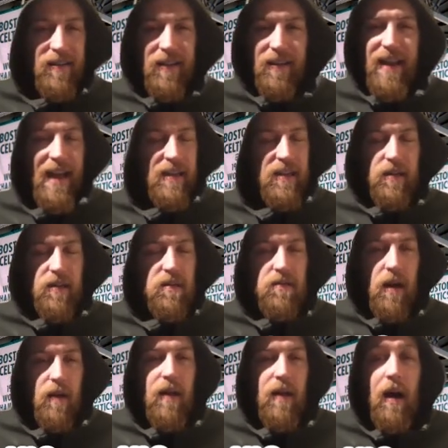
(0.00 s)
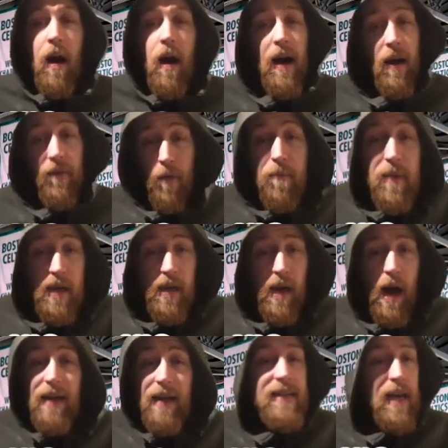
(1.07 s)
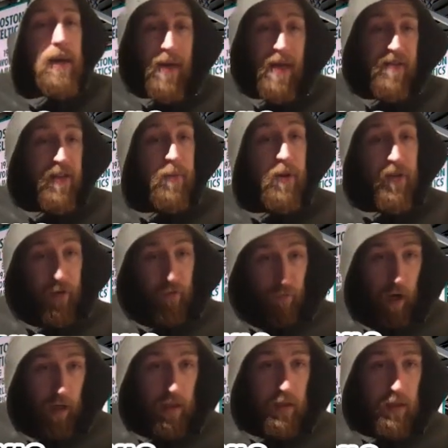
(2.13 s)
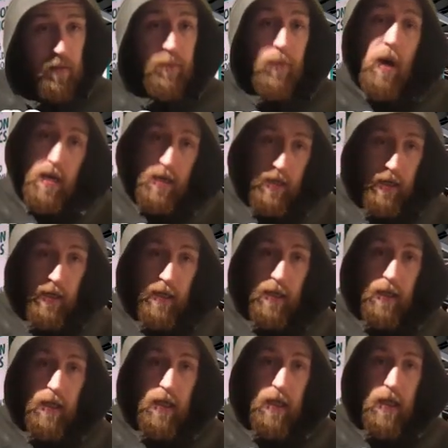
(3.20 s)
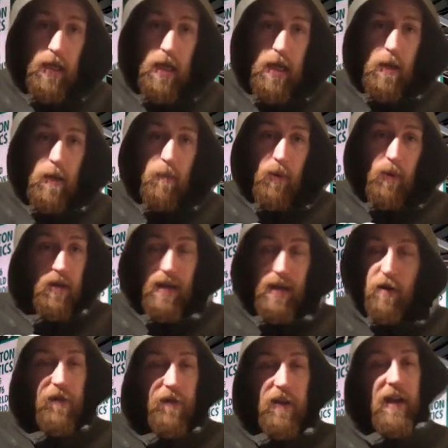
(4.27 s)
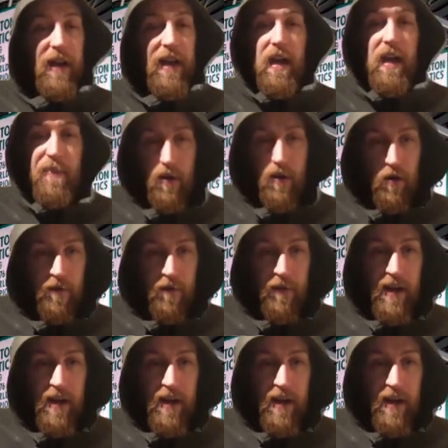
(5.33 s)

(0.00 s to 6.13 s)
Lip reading: Nets, just for me, I'd take Ben Simmons and run. Personally, because I don't think they're getting a better offer